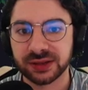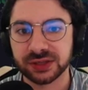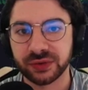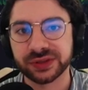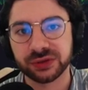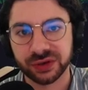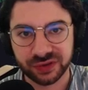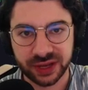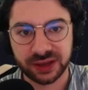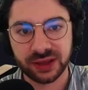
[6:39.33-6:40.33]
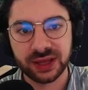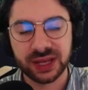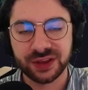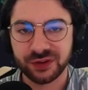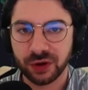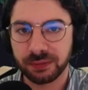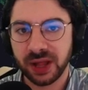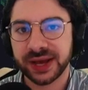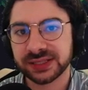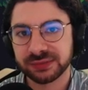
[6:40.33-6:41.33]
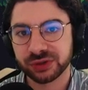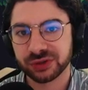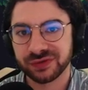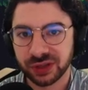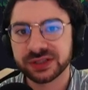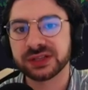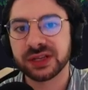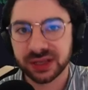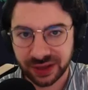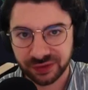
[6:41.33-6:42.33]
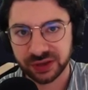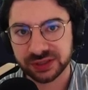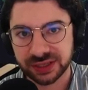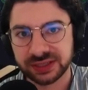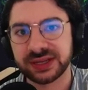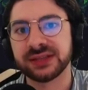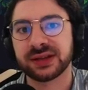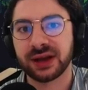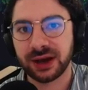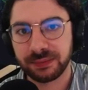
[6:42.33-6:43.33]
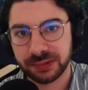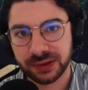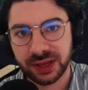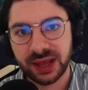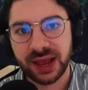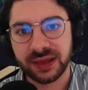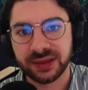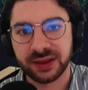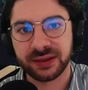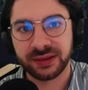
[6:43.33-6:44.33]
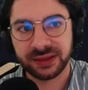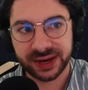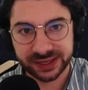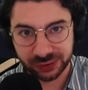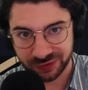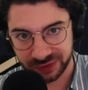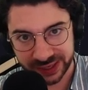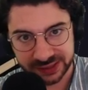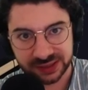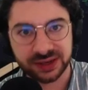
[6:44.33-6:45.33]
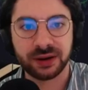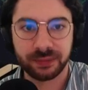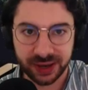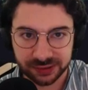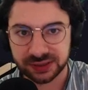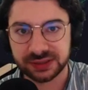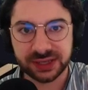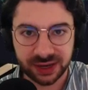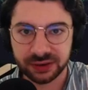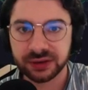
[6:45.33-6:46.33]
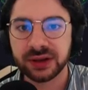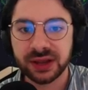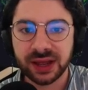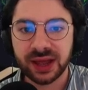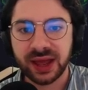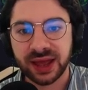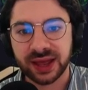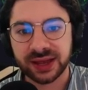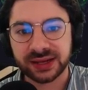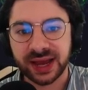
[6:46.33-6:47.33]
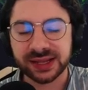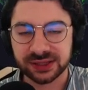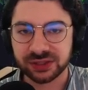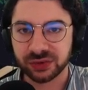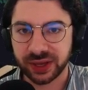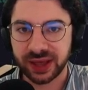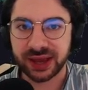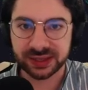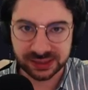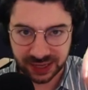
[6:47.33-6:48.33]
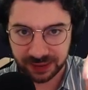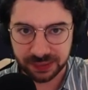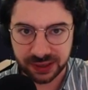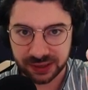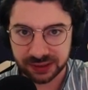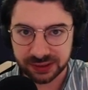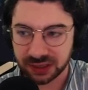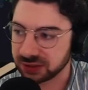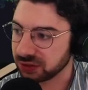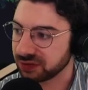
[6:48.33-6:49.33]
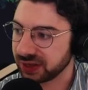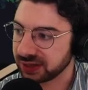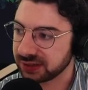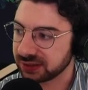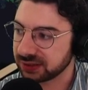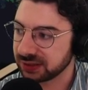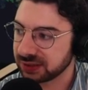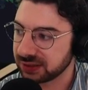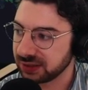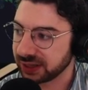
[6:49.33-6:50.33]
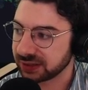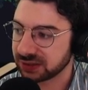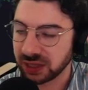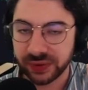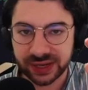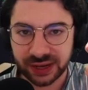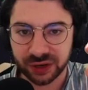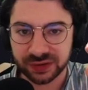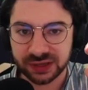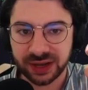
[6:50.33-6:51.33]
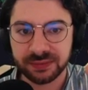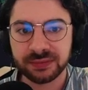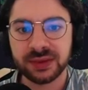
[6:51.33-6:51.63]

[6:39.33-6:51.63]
So it's sort of like if you apply some sort of velocity, that velocity sends it up, and then that gets reflected and it bounces down, and as it's doing that, it's dampening, sort of like just like slowing down over time,